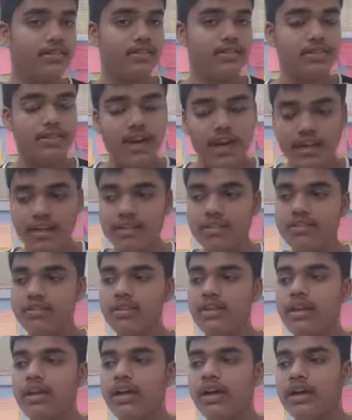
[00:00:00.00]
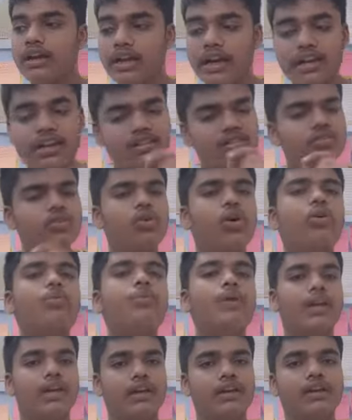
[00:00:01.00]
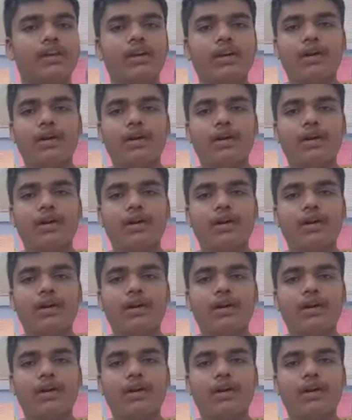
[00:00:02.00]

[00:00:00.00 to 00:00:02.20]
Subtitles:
That is common.